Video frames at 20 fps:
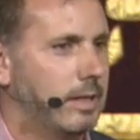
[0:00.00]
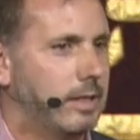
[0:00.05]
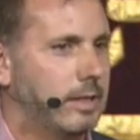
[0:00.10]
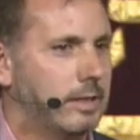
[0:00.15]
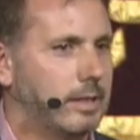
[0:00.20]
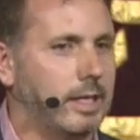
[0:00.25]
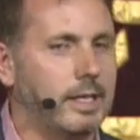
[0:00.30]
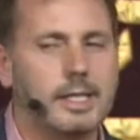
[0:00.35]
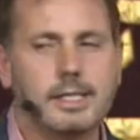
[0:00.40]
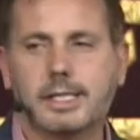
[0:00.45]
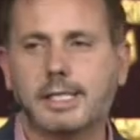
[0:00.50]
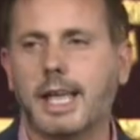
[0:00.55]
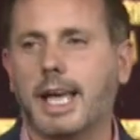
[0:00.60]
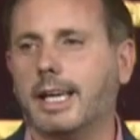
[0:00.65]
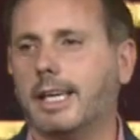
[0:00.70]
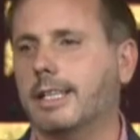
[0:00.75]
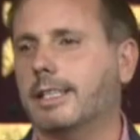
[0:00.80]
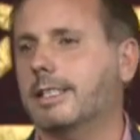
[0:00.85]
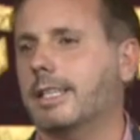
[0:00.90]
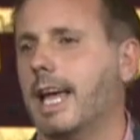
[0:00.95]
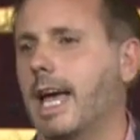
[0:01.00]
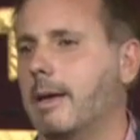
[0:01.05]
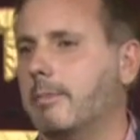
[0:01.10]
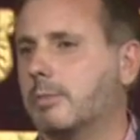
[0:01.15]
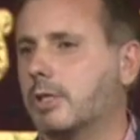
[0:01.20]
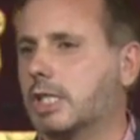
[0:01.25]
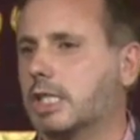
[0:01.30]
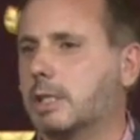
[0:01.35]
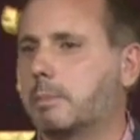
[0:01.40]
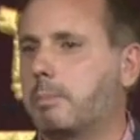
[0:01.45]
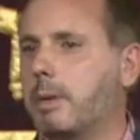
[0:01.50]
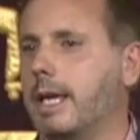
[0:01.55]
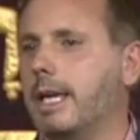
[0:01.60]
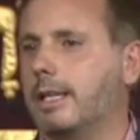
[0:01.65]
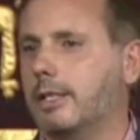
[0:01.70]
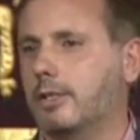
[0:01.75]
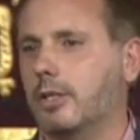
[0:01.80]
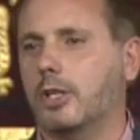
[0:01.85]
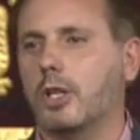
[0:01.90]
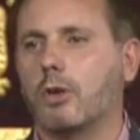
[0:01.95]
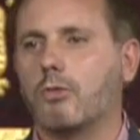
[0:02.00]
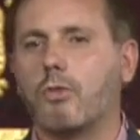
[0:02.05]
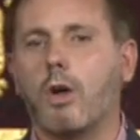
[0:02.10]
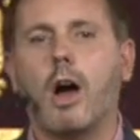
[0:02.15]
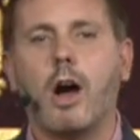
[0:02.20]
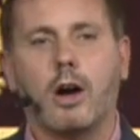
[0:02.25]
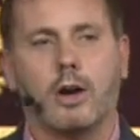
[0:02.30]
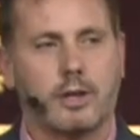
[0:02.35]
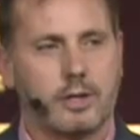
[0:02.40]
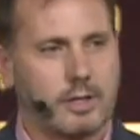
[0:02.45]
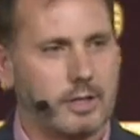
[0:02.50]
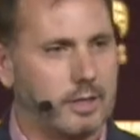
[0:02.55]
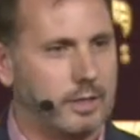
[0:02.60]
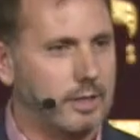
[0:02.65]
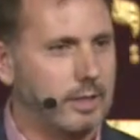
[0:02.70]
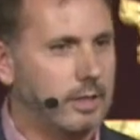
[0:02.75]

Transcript: Then the second time, speak to the rock,